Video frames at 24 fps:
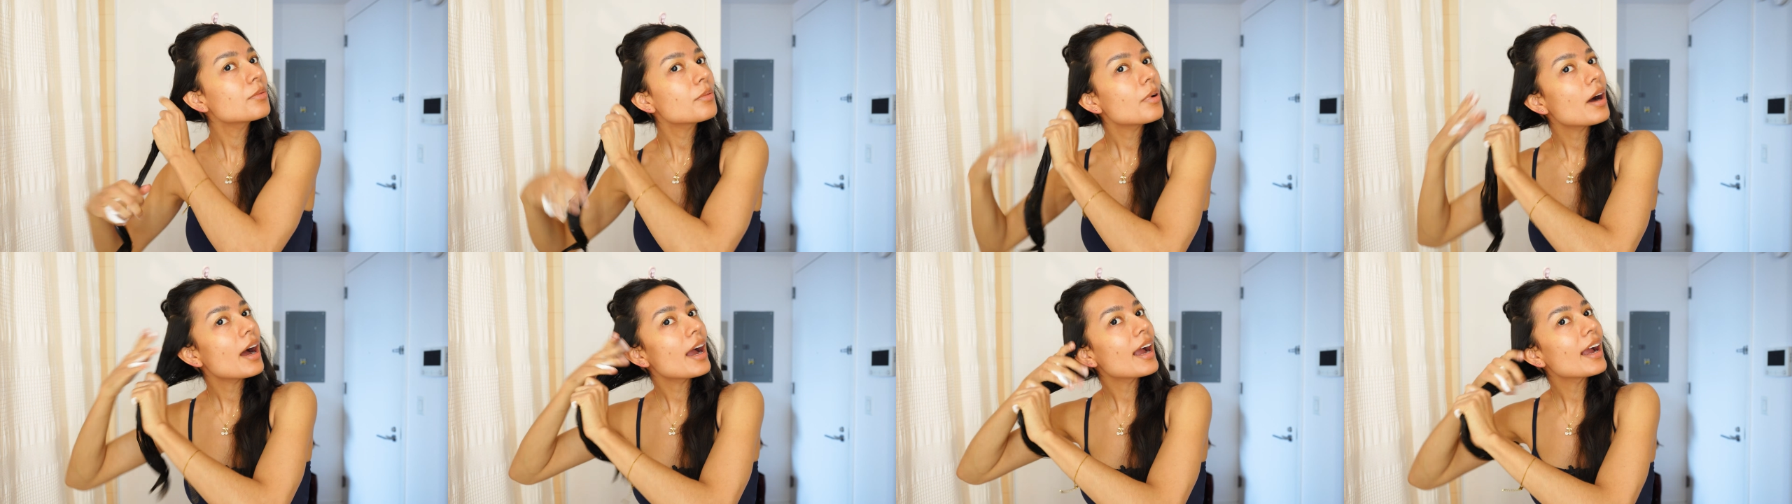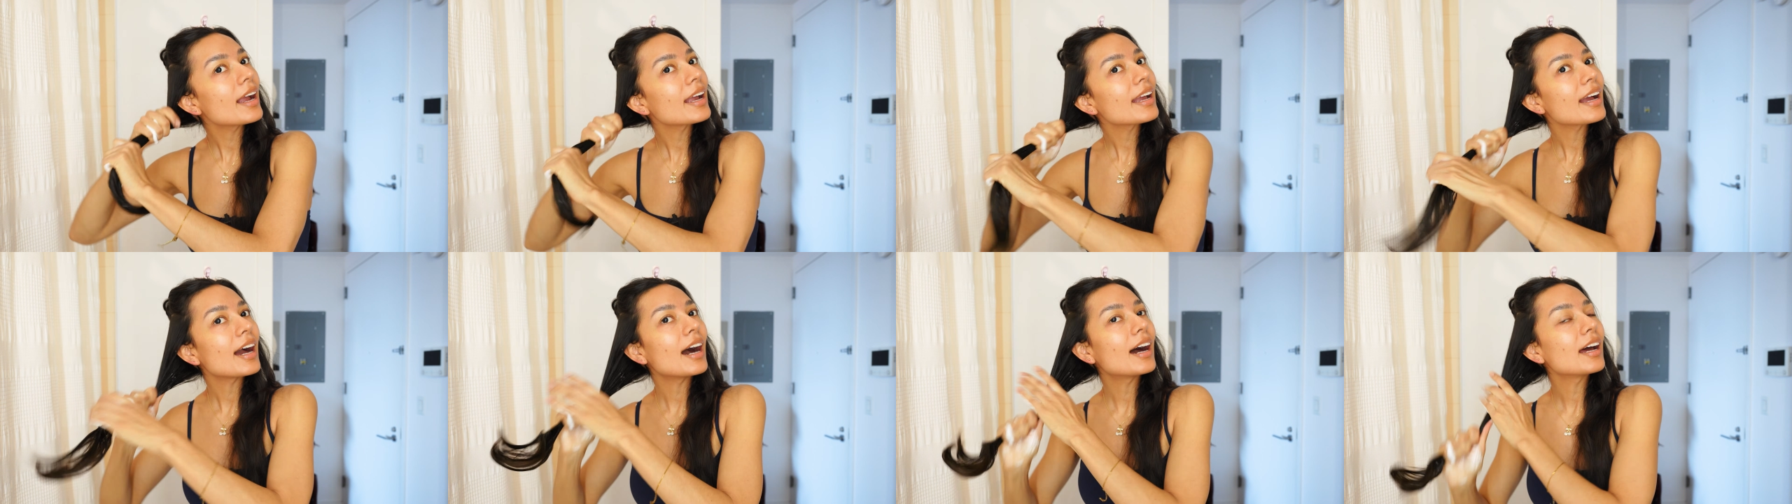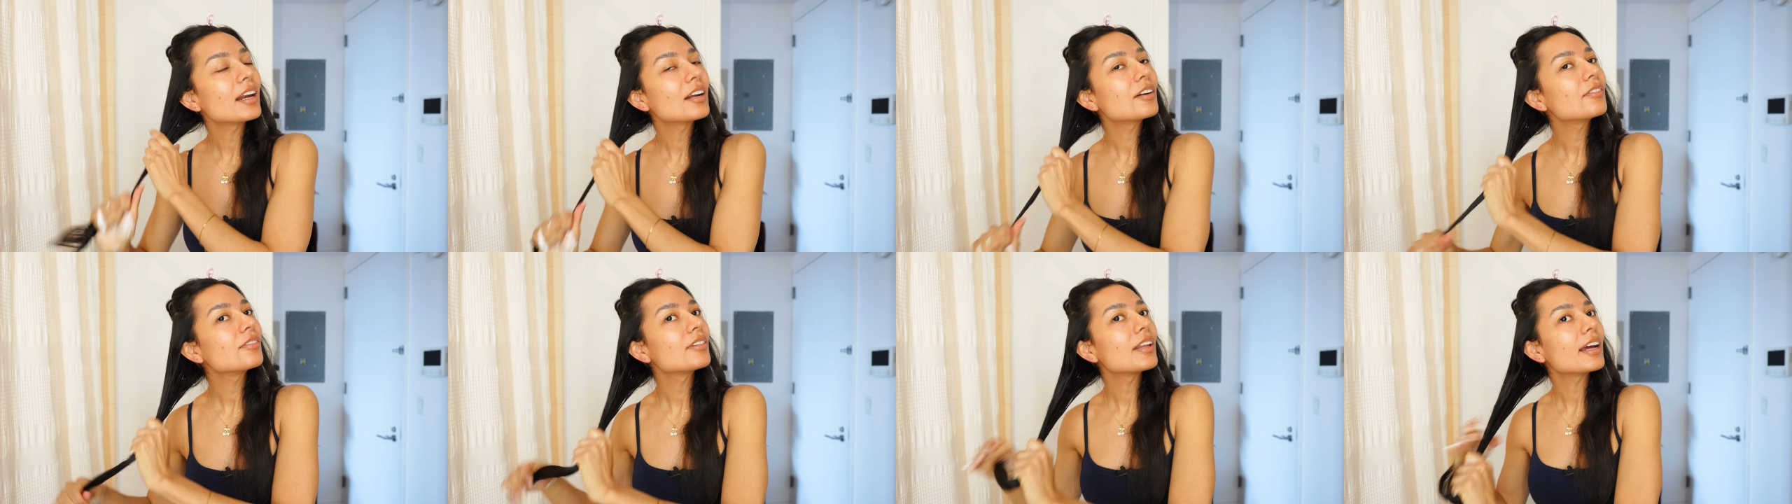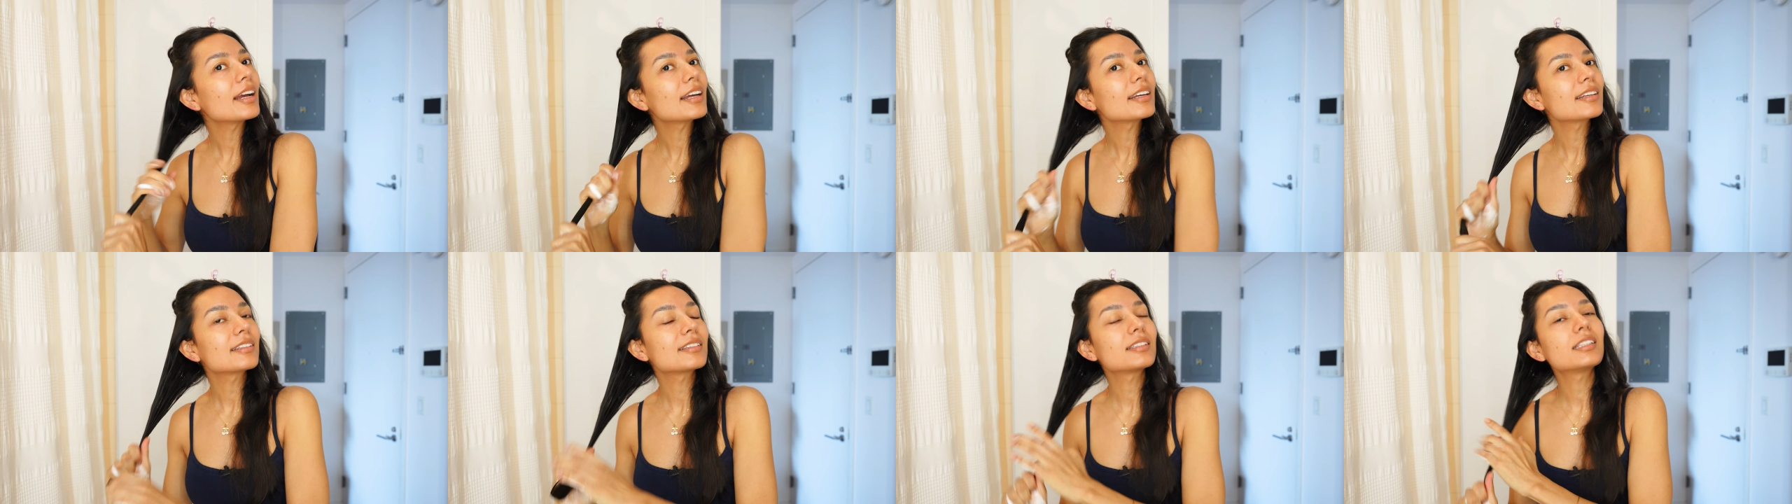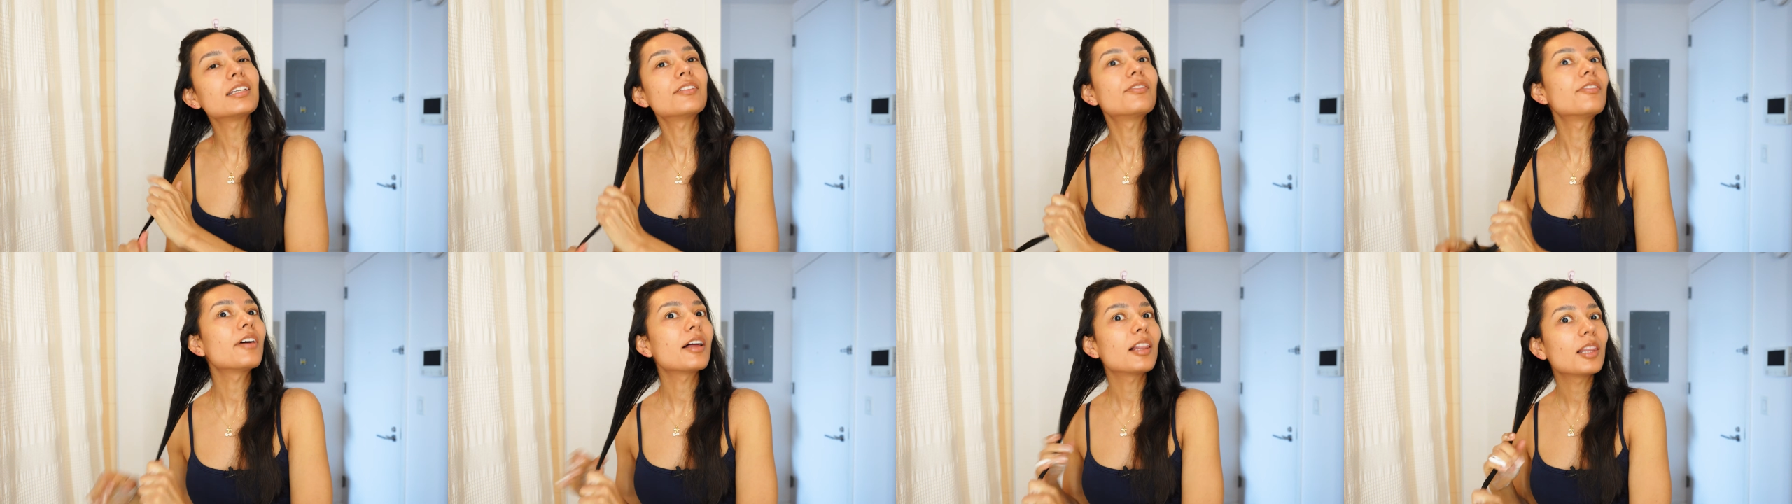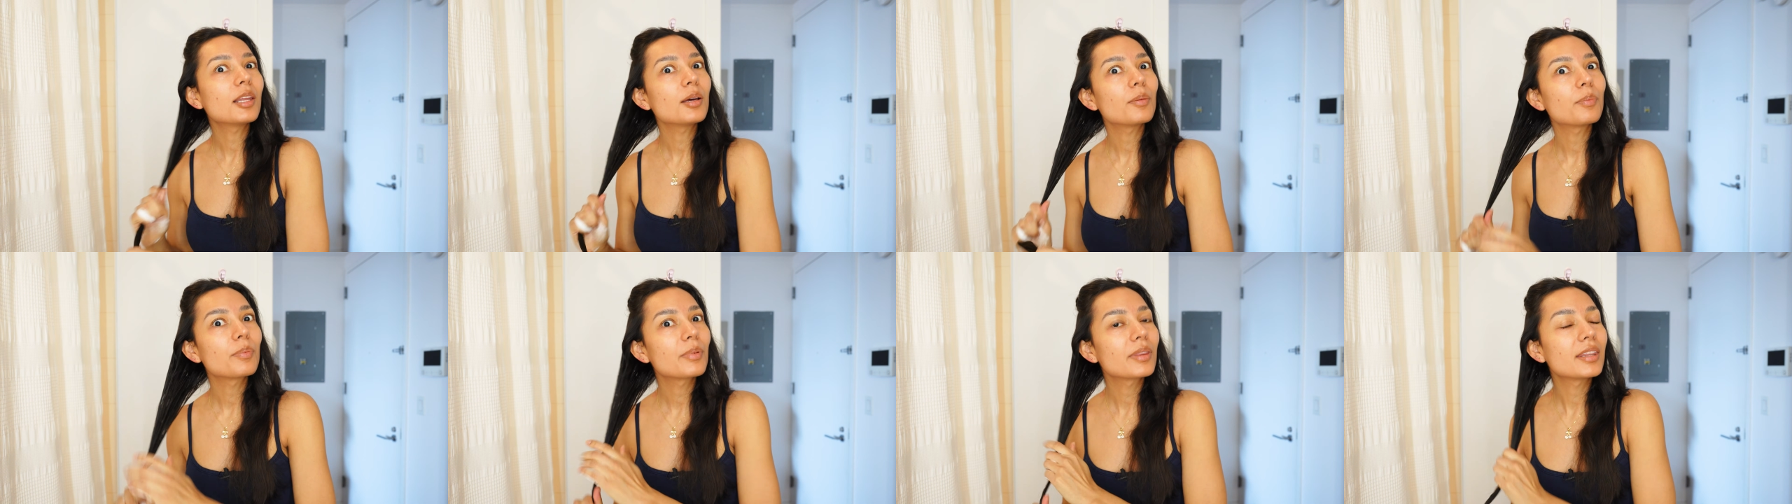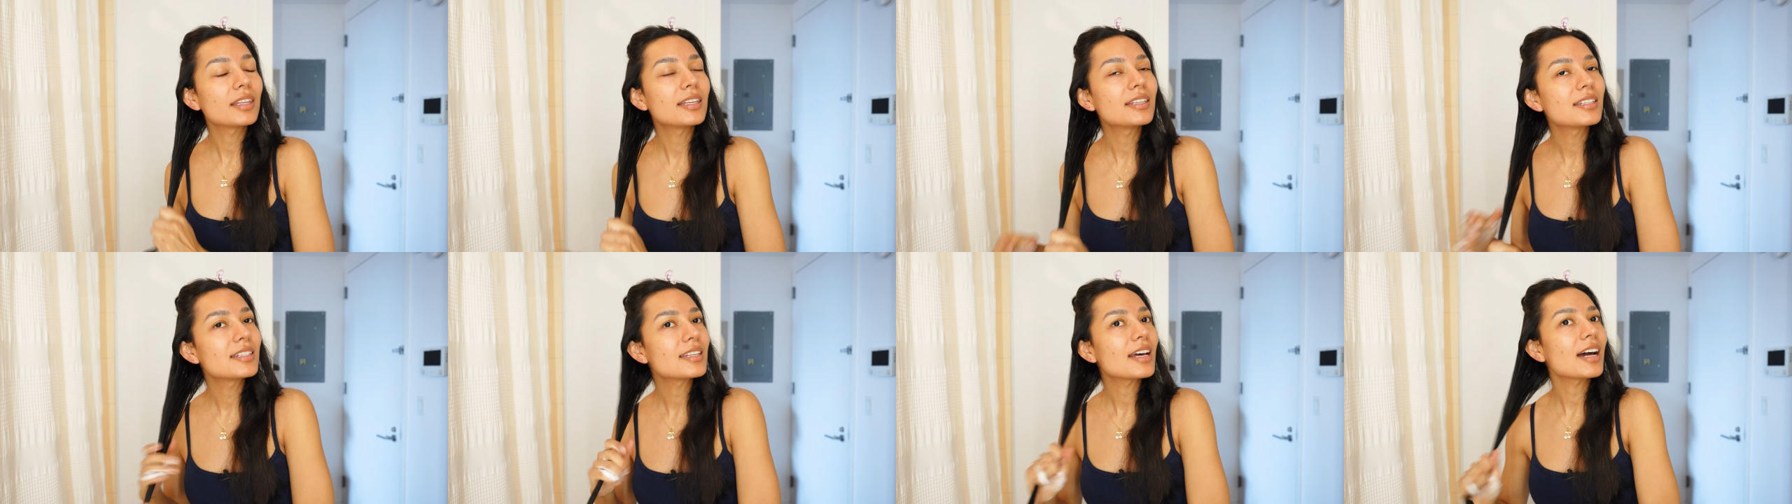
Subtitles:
why I kind of like developed this